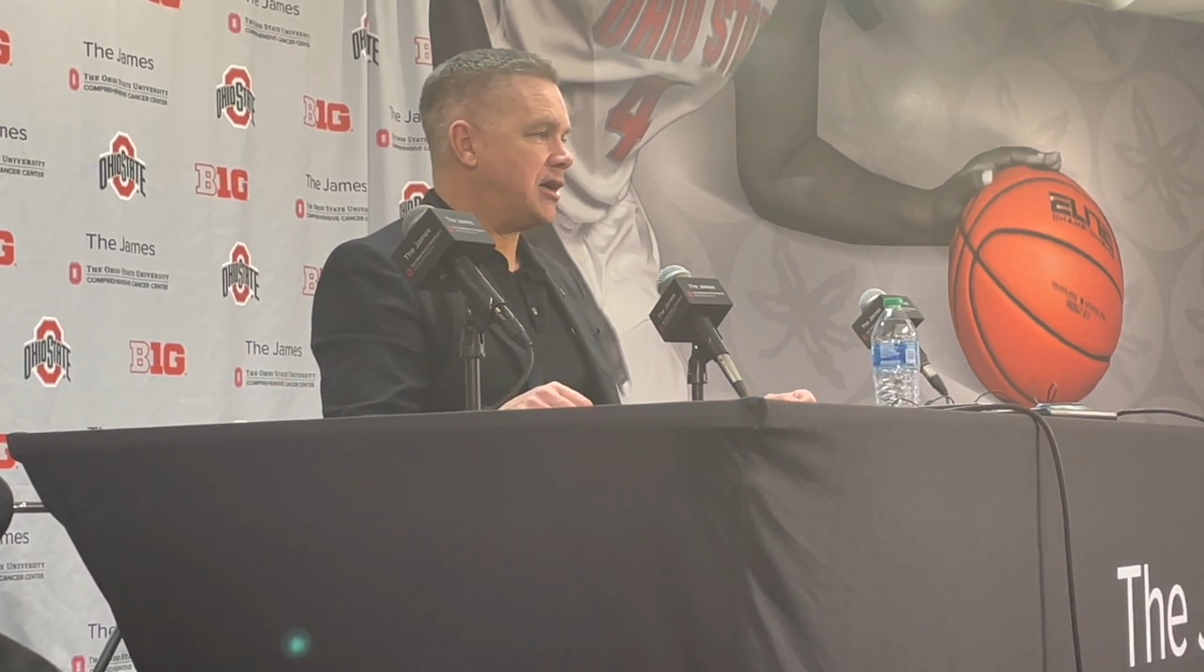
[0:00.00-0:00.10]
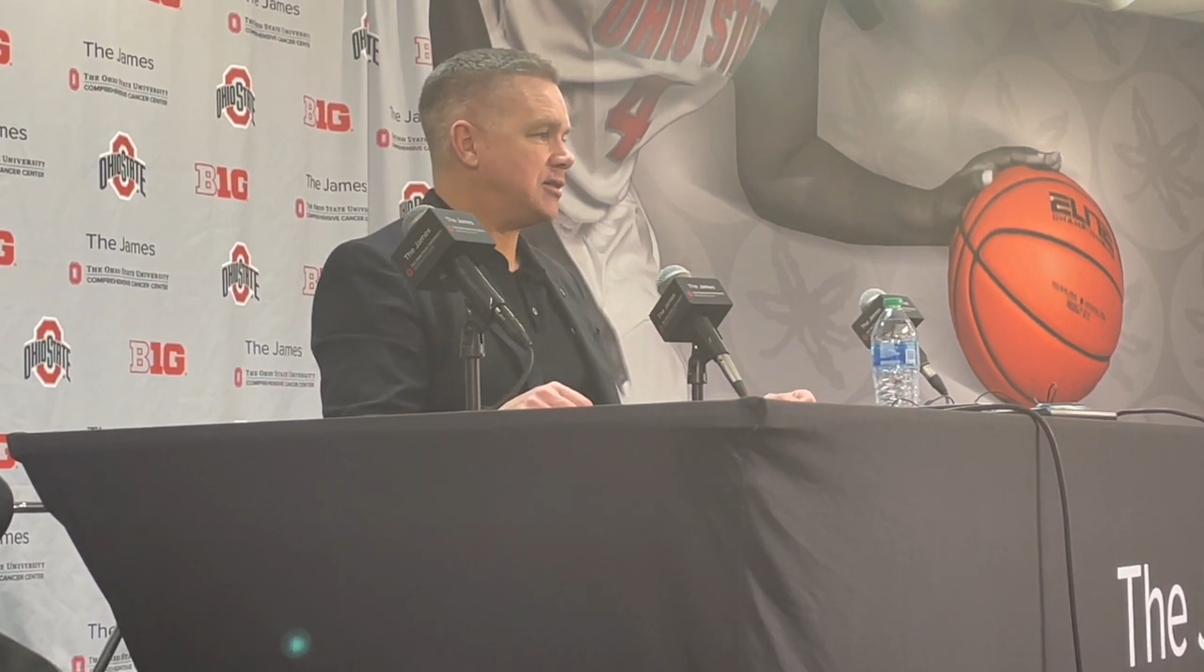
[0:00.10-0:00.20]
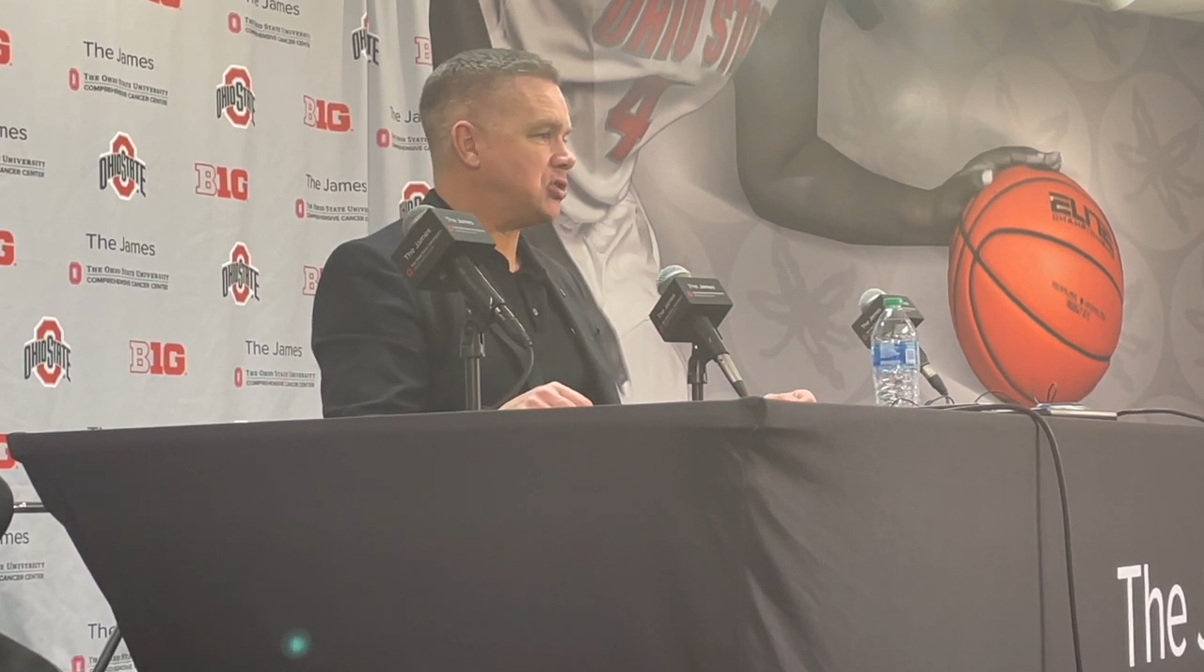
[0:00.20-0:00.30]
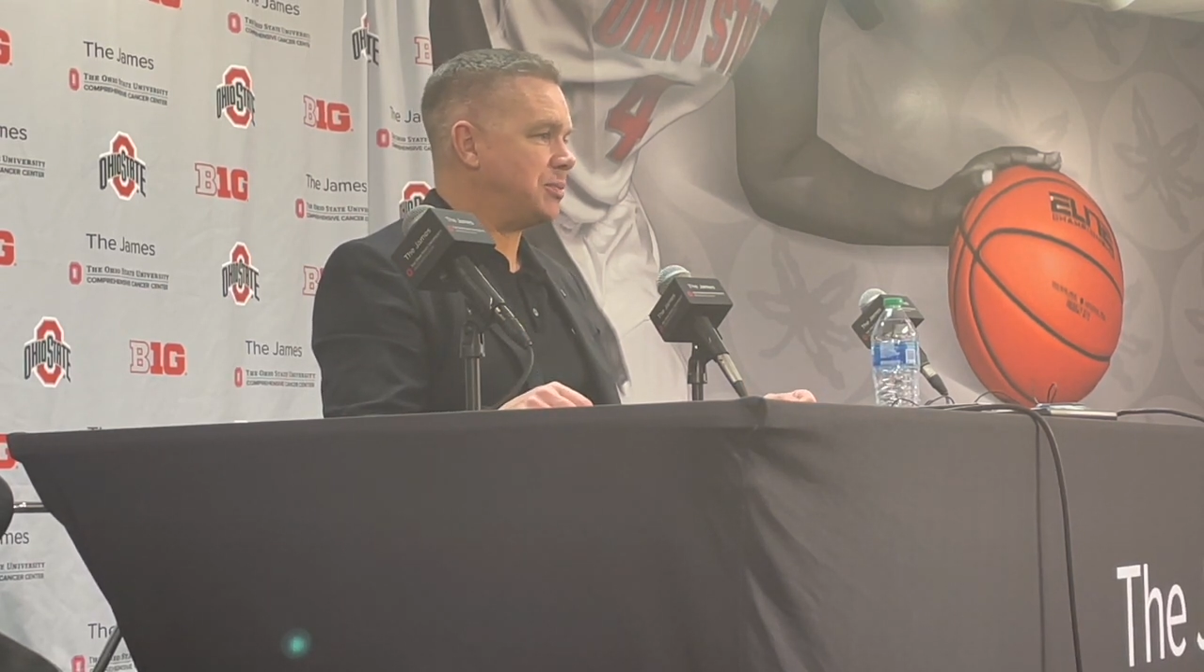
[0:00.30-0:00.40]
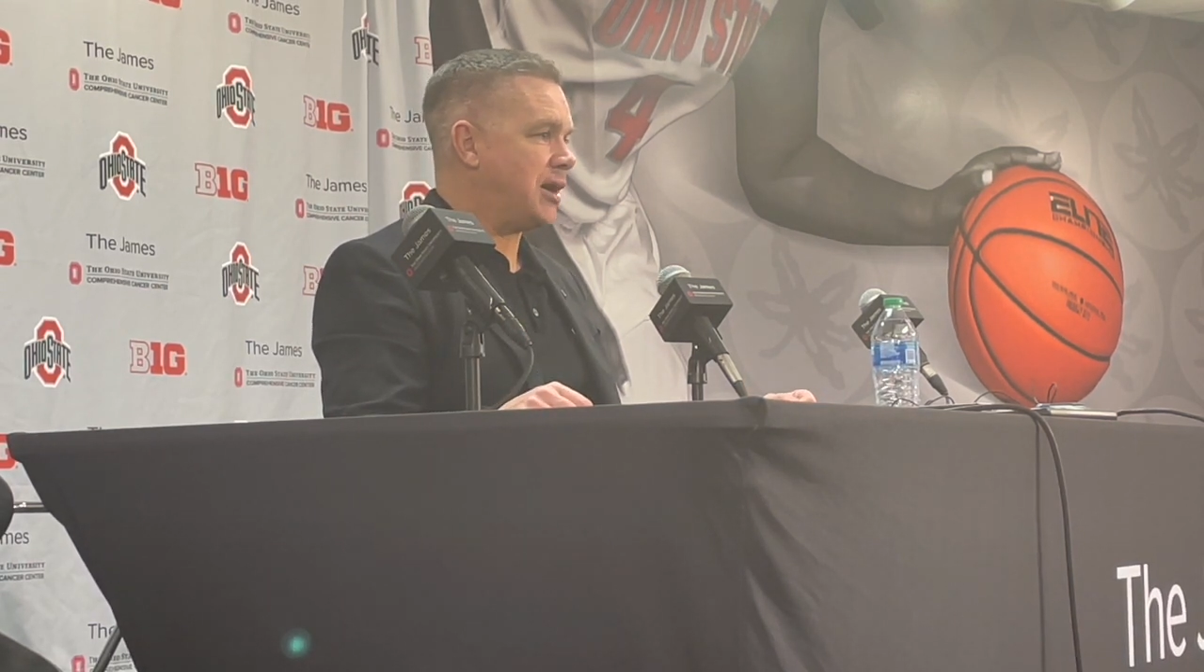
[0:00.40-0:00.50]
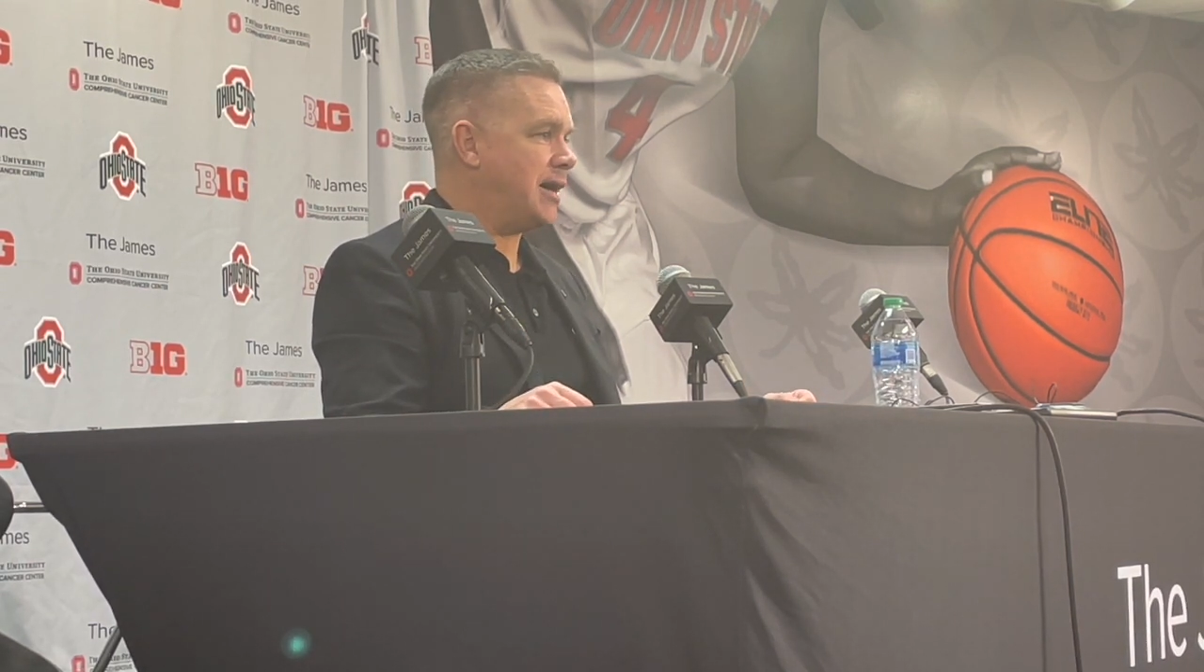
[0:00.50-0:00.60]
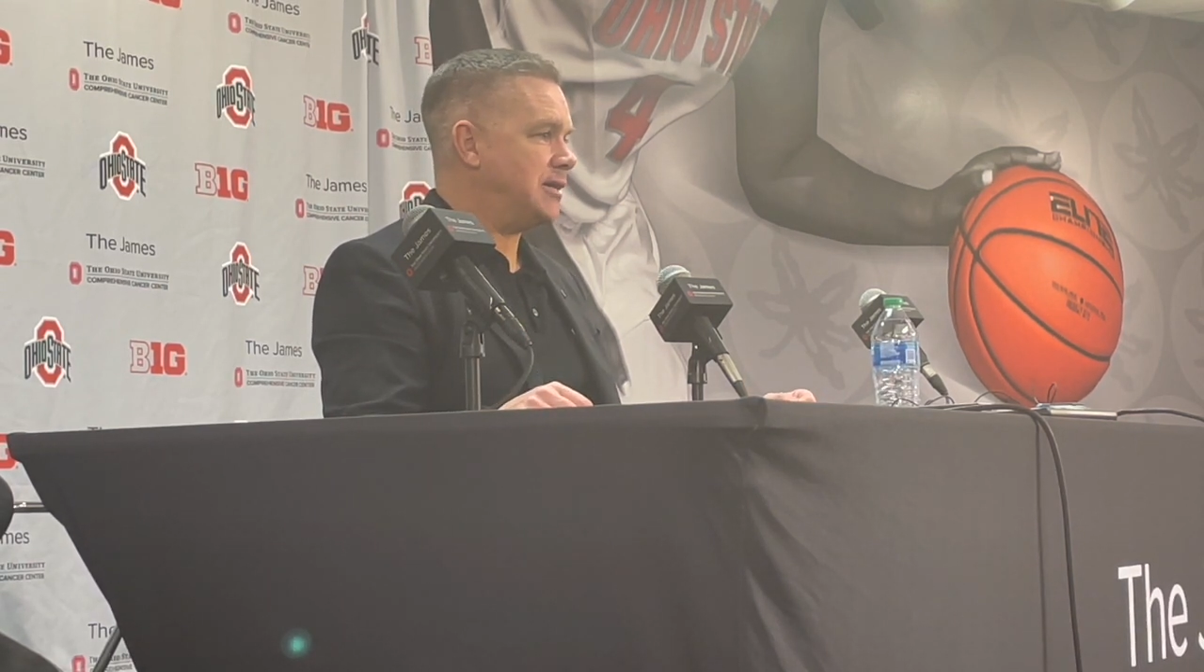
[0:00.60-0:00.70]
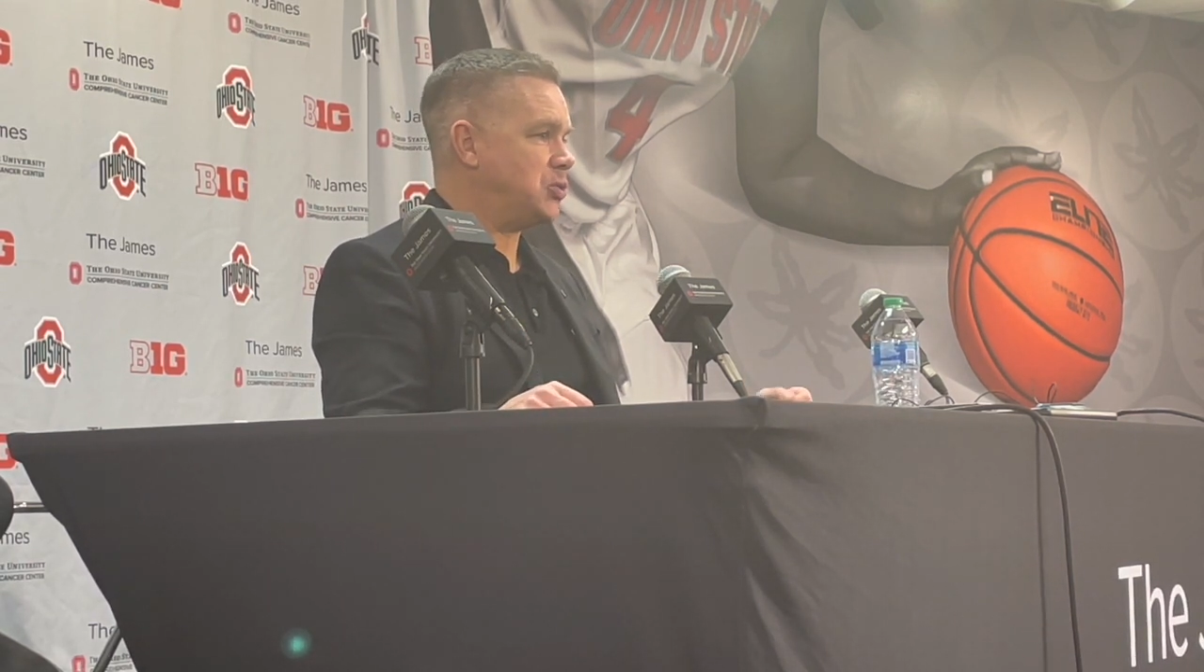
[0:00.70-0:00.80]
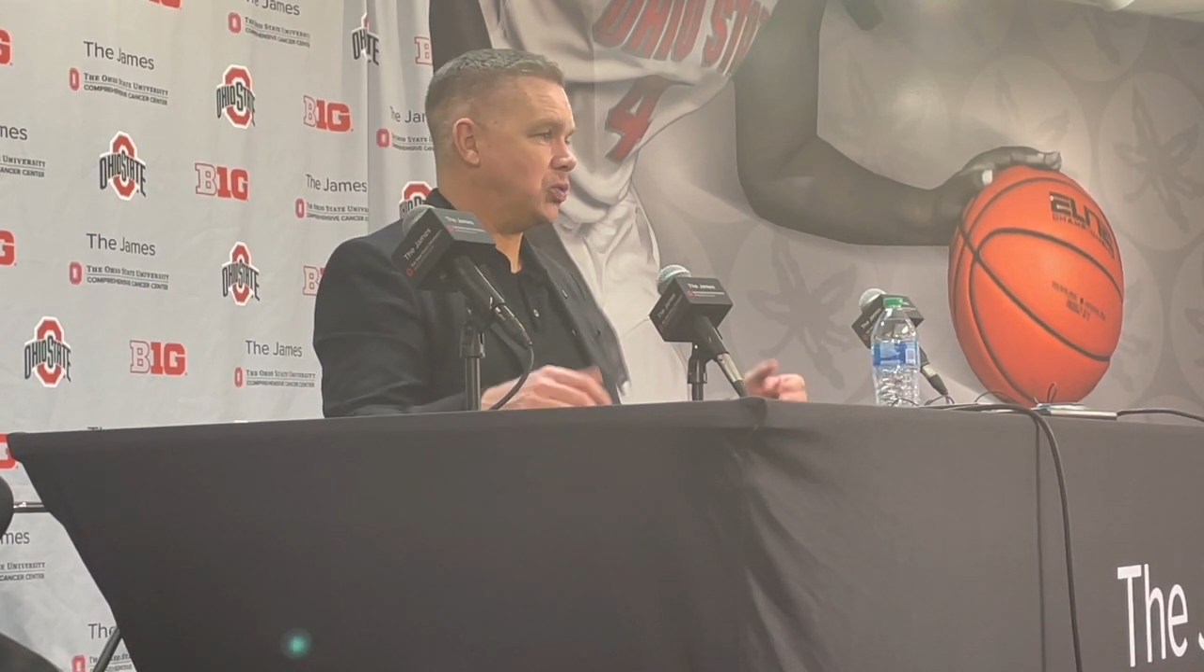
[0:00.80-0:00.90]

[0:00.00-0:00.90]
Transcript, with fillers: got some guys